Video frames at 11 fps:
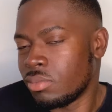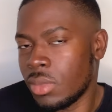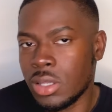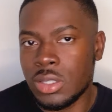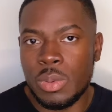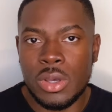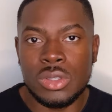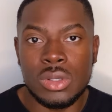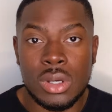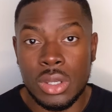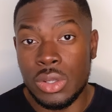I suppose
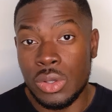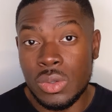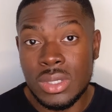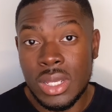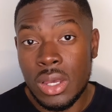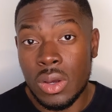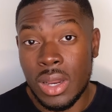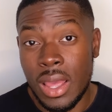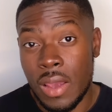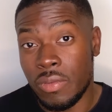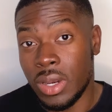you could use it on an
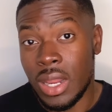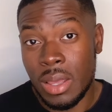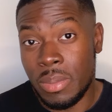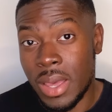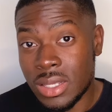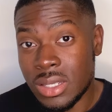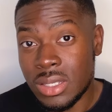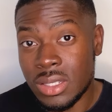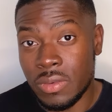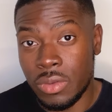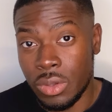everyday basis
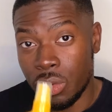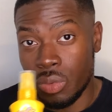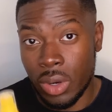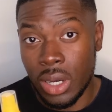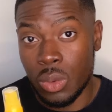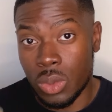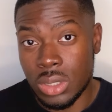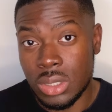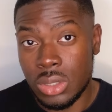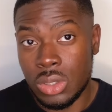if you really wanted